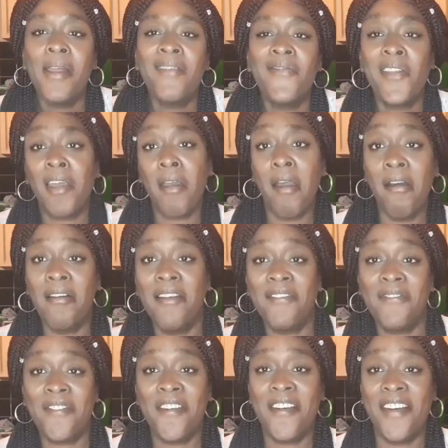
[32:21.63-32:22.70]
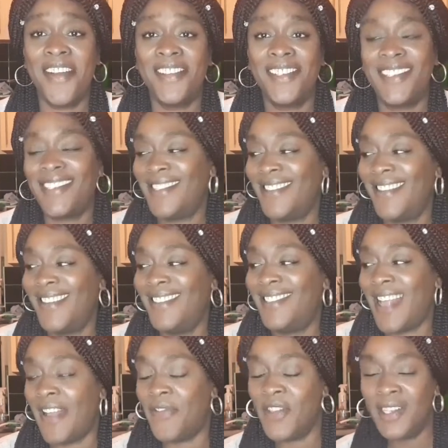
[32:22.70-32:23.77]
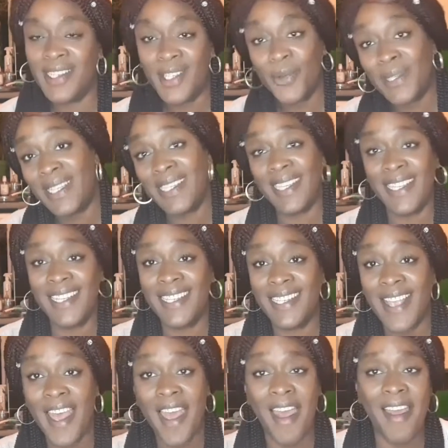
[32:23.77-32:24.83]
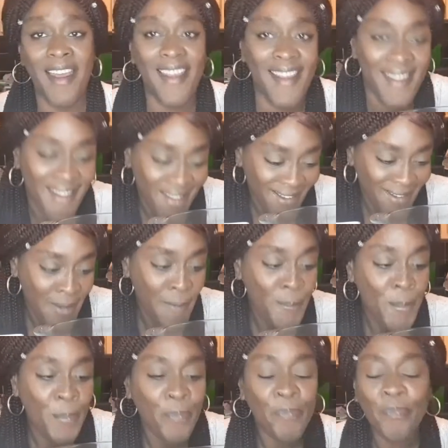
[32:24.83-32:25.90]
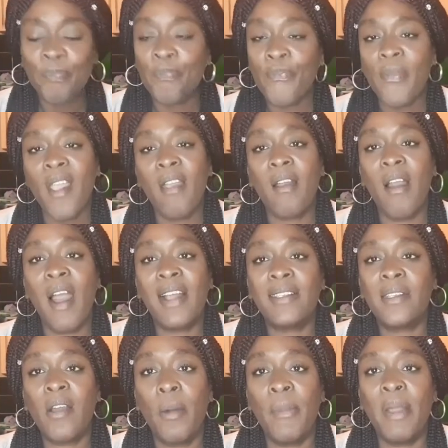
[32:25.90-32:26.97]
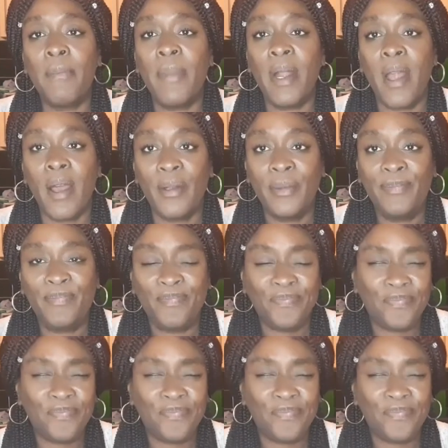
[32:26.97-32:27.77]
Nicole, of course. He's twisting his hair. Guys, comment below.